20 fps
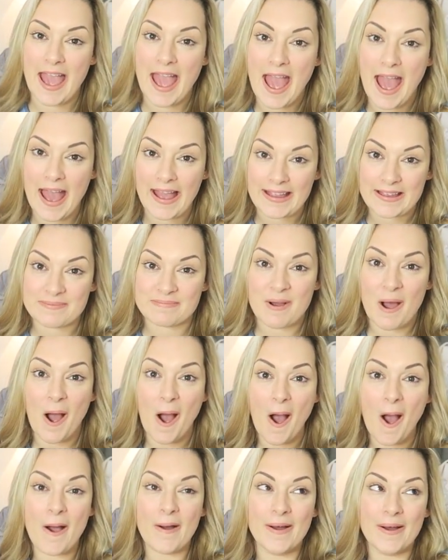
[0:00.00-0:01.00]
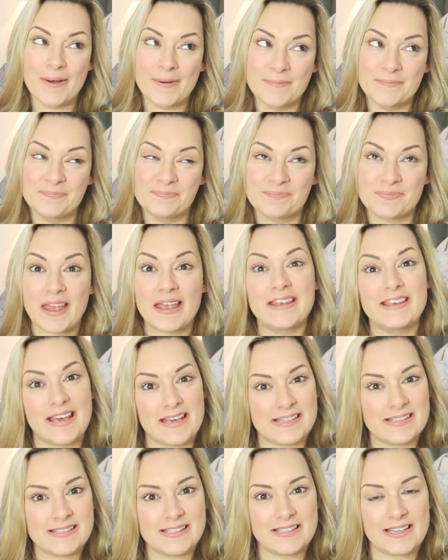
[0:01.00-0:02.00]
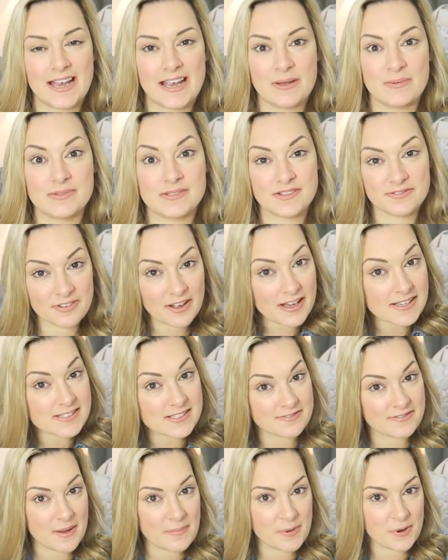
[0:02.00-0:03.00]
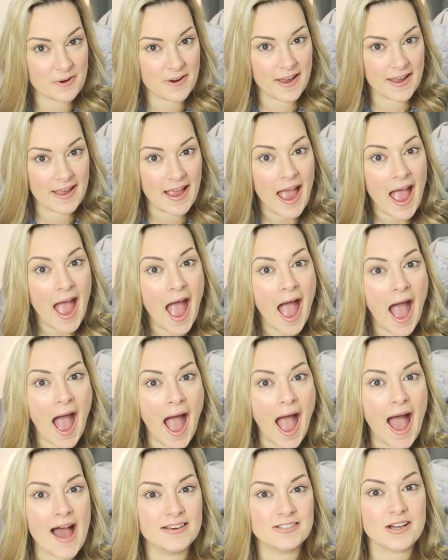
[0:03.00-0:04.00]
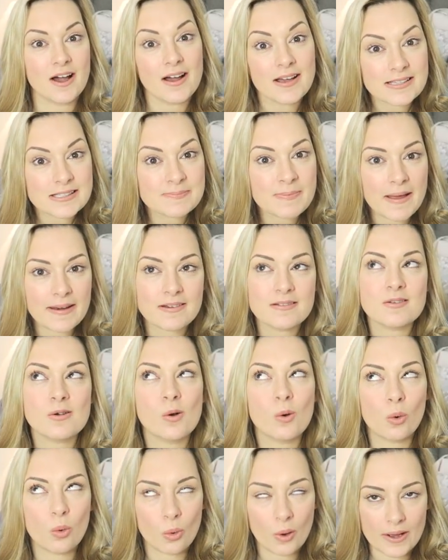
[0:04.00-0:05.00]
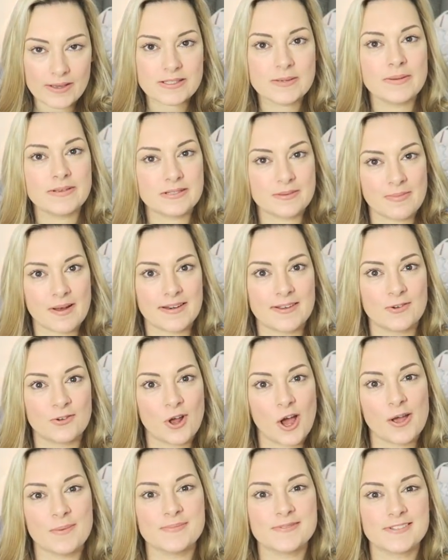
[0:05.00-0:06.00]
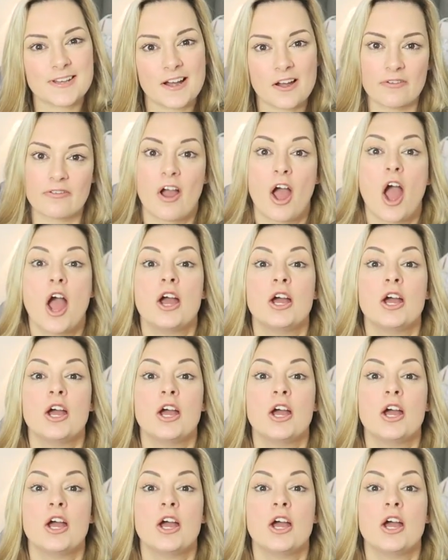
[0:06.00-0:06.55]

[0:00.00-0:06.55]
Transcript: came um, yesterday was the 1st of February and I spent quite a bit of money on home stuff.